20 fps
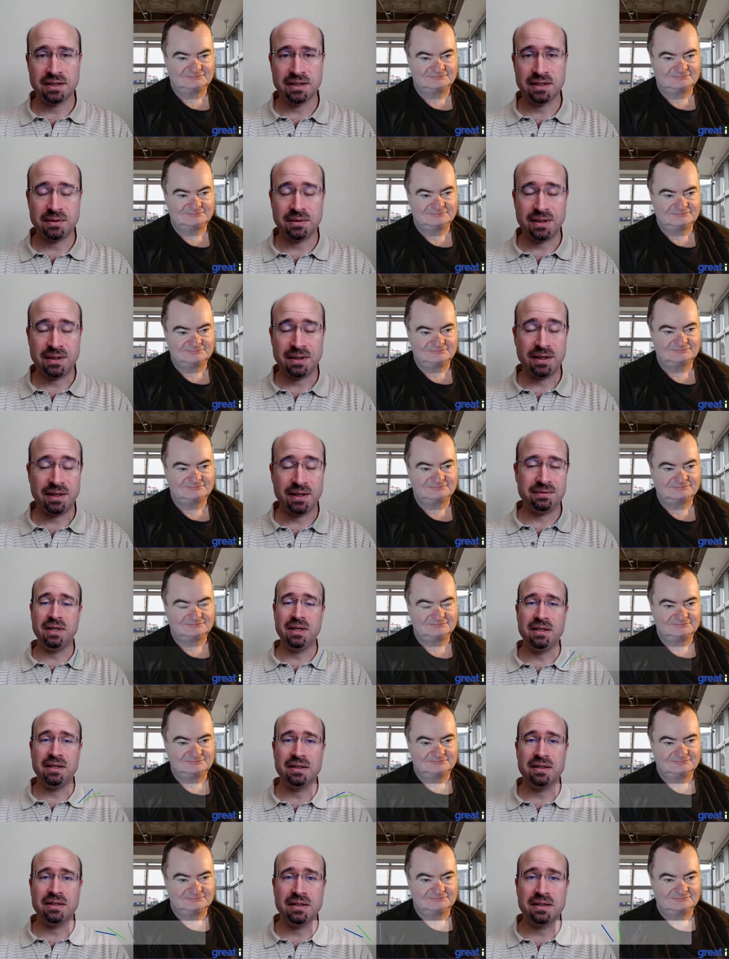Speaker 1: So,
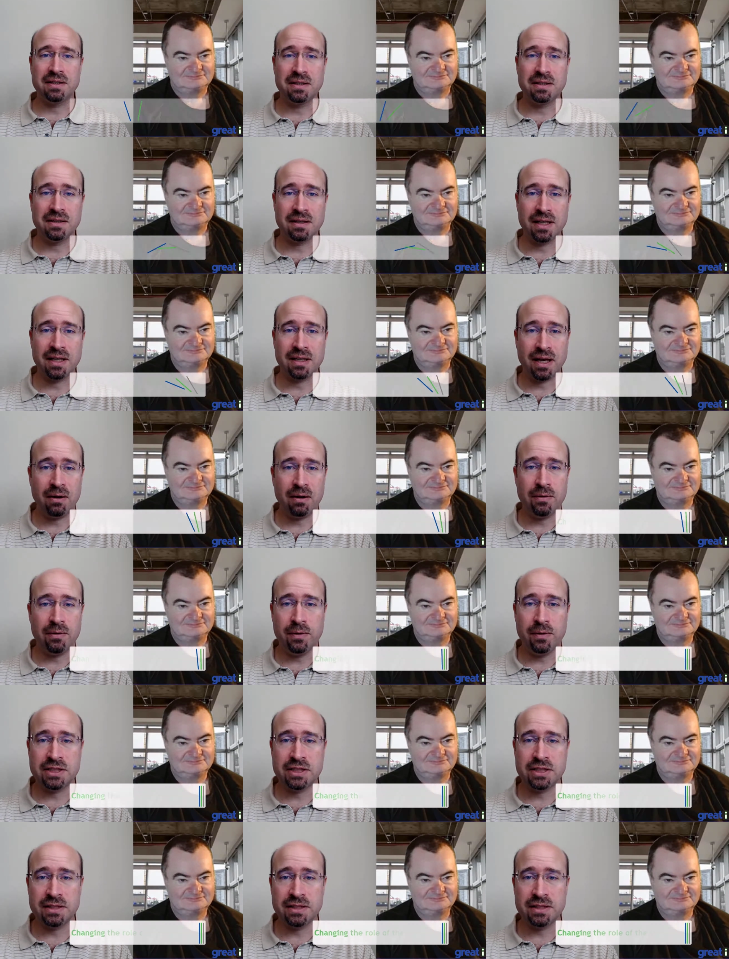Tony, how
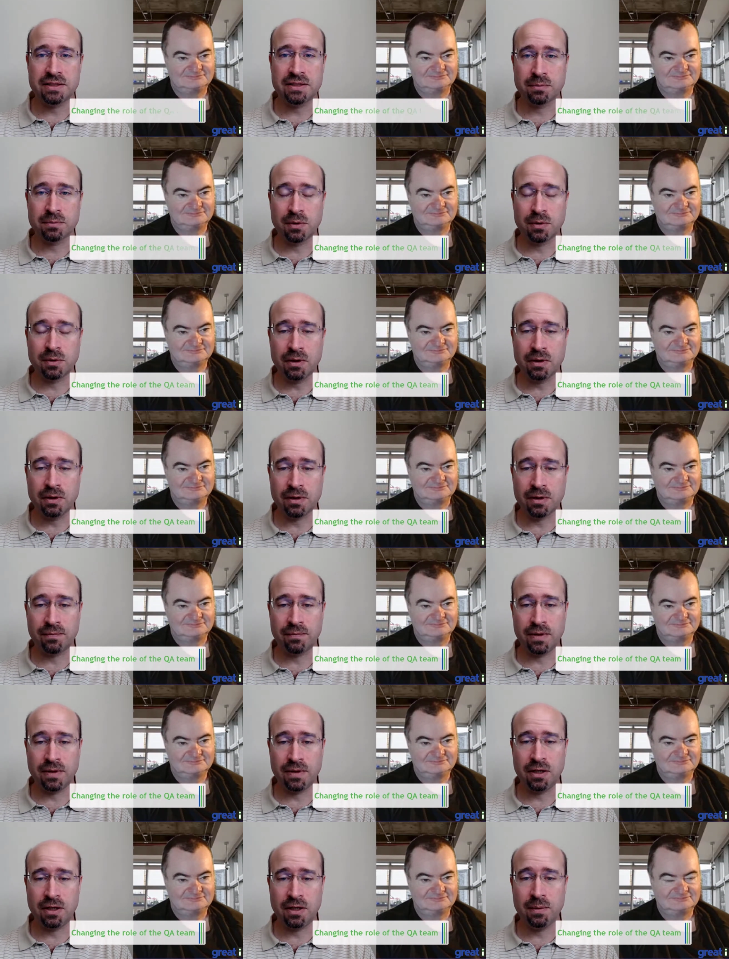have we changed the role
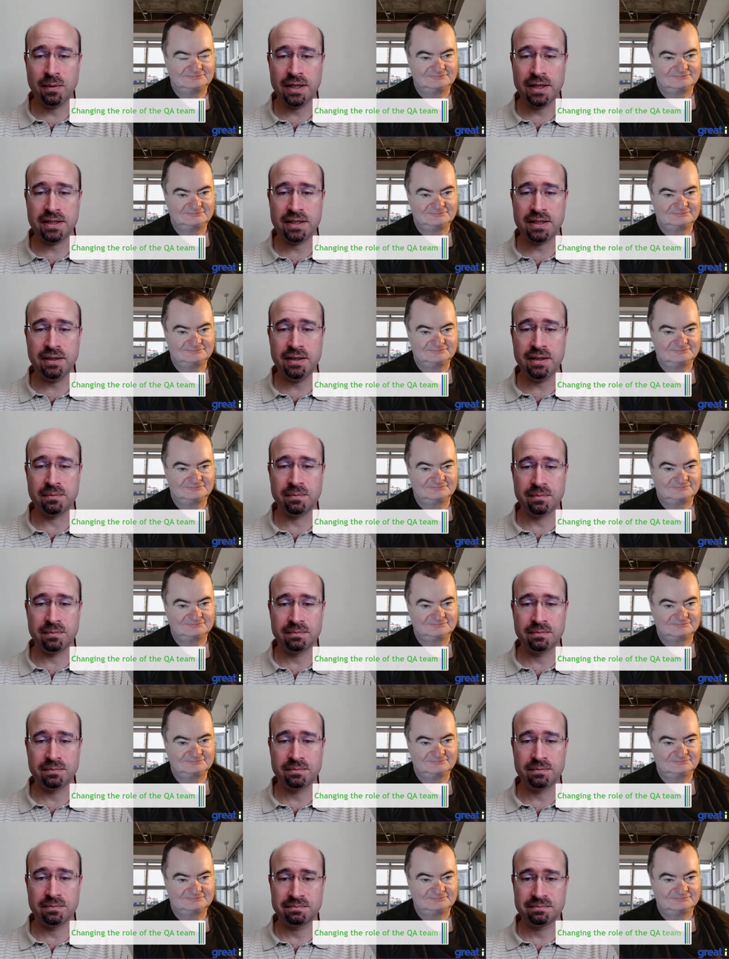of the QA team?
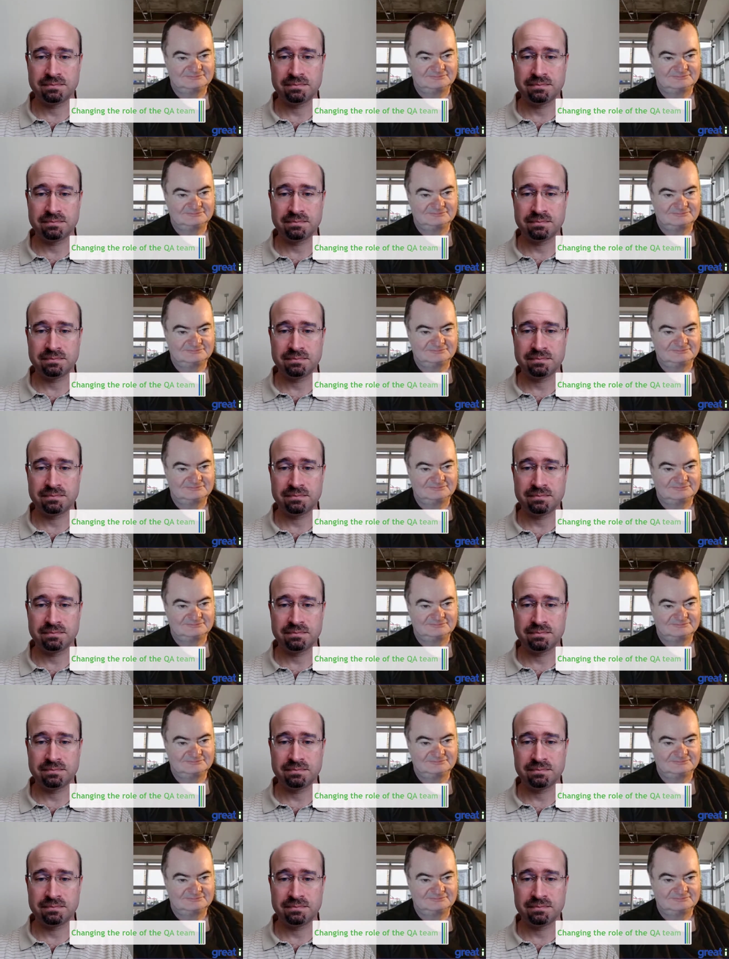